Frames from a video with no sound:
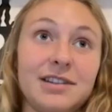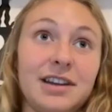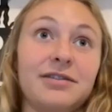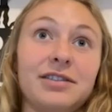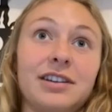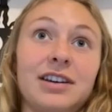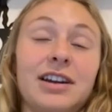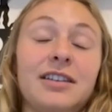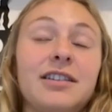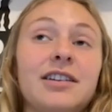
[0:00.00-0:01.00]
definitely. And
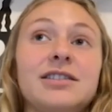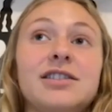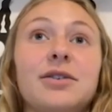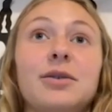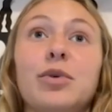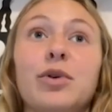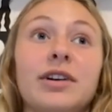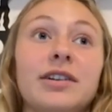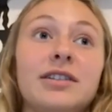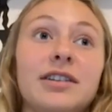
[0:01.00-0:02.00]
I think it's so
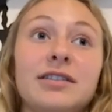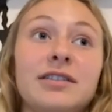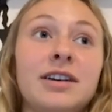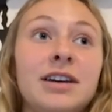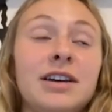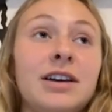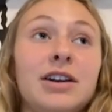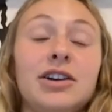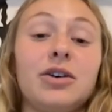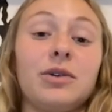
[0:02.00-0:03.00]
important, and
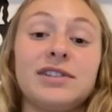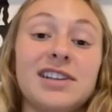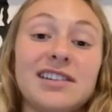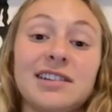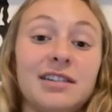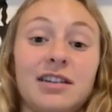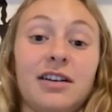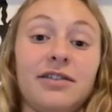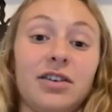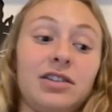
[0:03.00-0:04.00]
no one says it
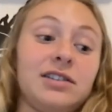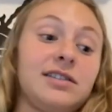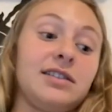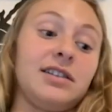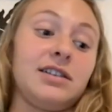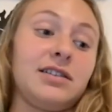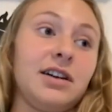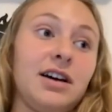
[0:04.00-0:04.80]
enough, honestly.